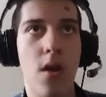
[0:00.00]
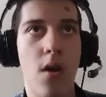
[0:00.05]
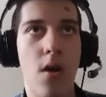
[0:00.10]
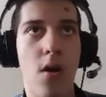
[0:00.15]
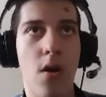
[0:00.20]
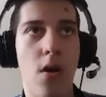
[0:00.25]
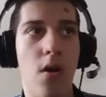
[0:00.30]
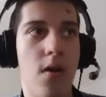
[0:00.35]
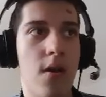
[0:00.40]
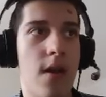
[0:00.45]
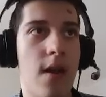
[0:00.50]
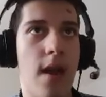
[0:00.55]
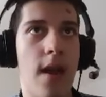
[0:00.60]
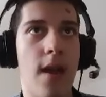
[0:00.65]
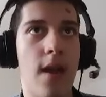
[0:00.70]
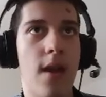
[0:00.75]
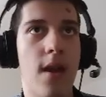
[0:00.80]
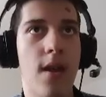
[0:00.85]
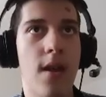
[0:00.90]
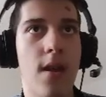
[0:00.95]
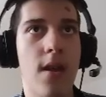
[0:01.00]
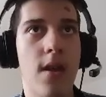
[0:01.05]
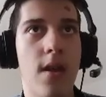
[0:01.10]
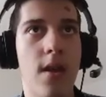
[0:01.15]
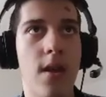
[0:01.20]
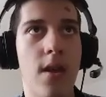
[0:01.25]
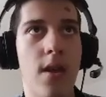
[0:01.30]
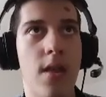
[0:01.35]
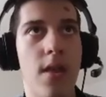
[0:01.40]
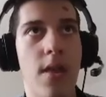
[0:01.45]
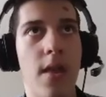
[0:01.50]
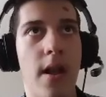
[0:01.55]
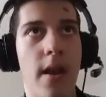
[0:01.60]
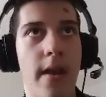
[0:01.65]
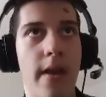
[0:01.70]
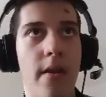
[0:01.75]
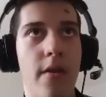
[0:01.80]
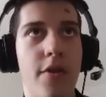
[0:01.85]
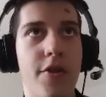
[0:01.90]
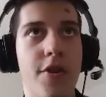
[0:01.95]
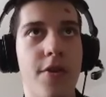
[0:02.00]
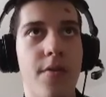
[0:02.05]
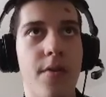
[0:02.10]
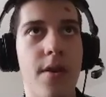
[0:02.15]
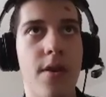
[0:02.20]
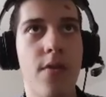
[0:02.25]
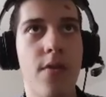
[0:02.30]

Okej. Da li još koji